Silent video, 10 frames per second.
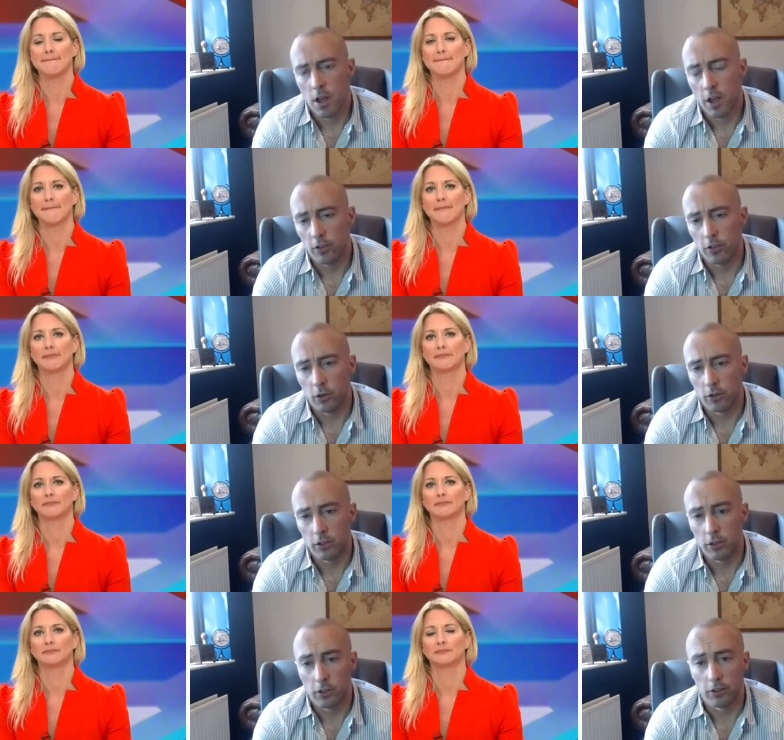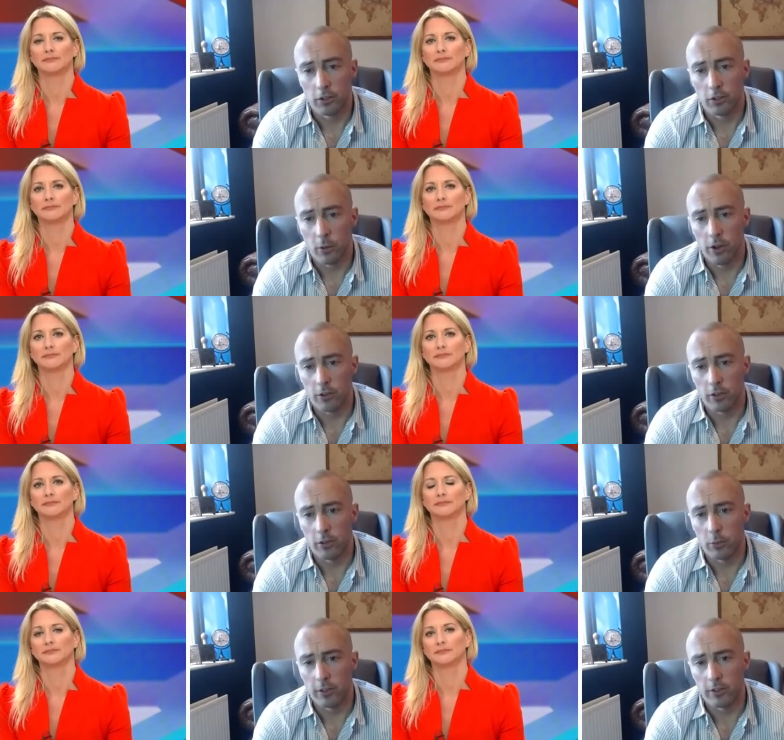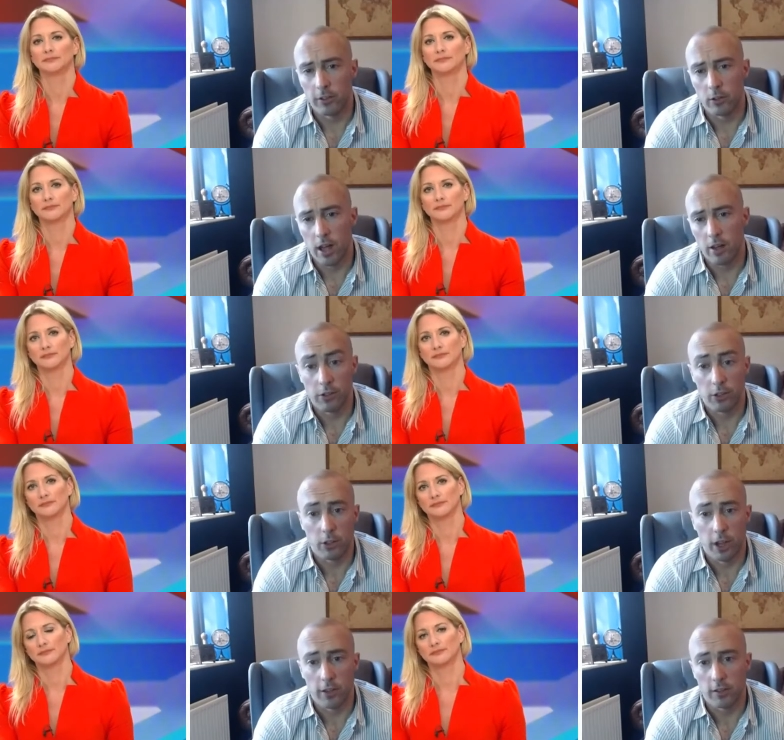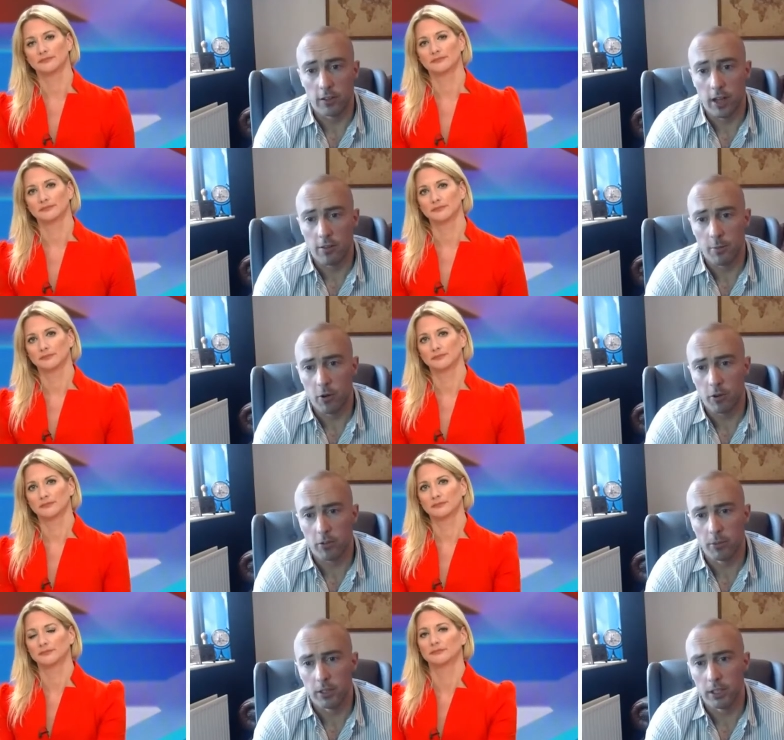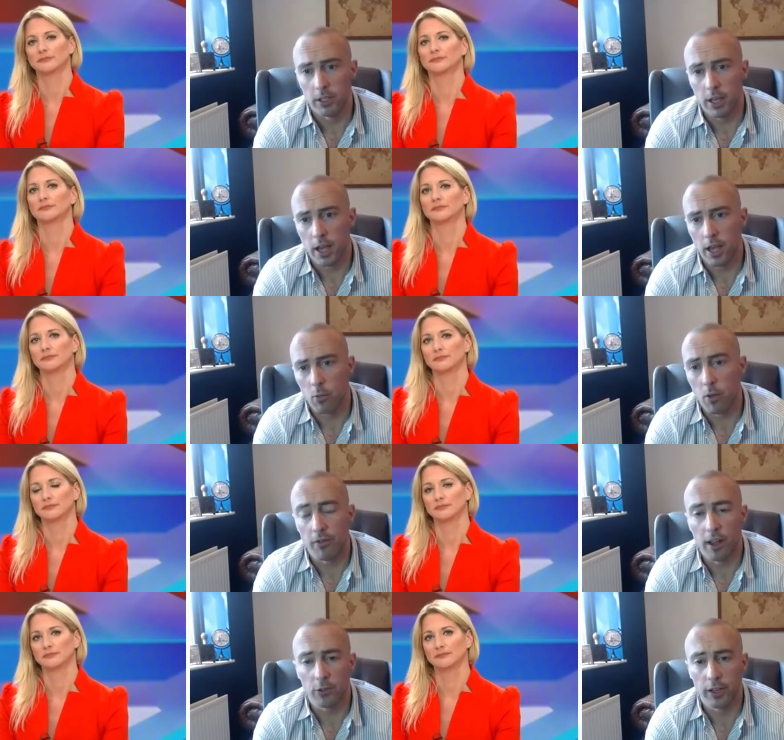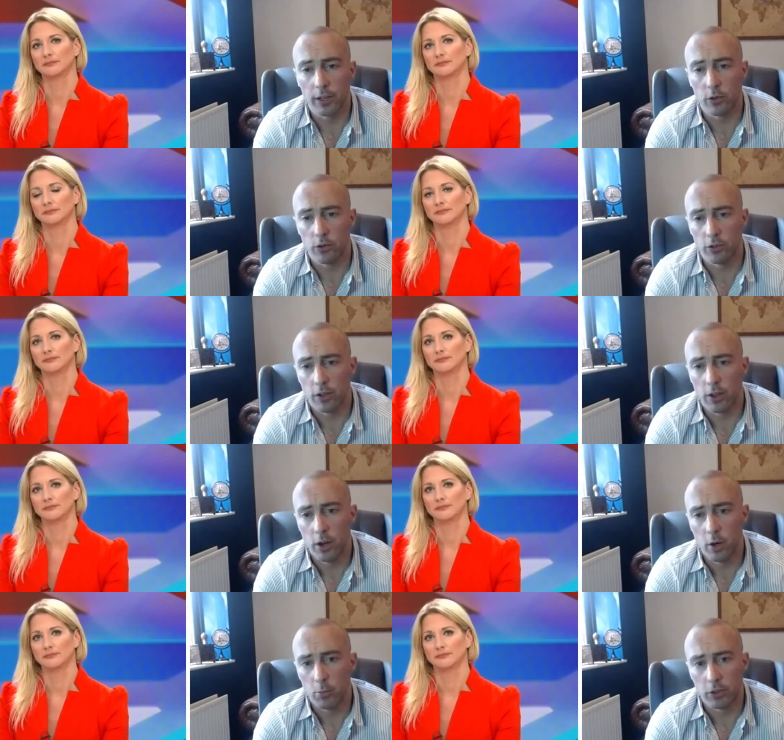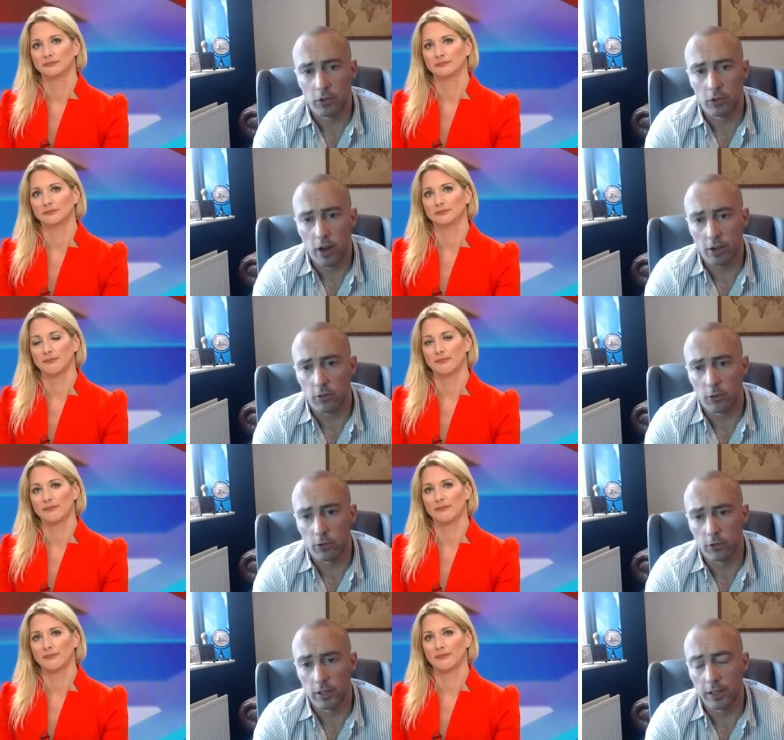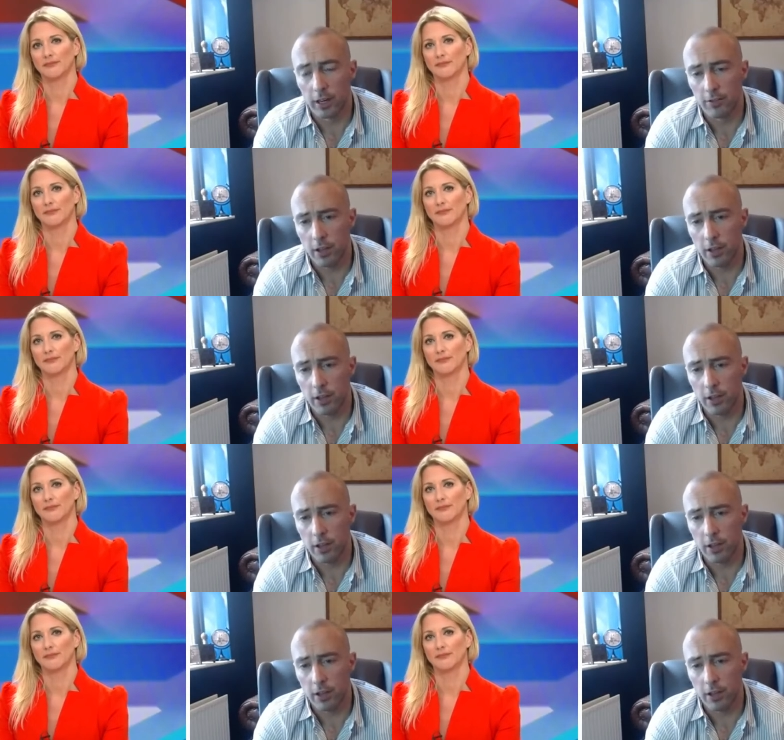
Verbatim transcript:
Speaker 1: Uh, sure. So the current situation is we still have the UK still have approximately uh, 1,800 British nationals still in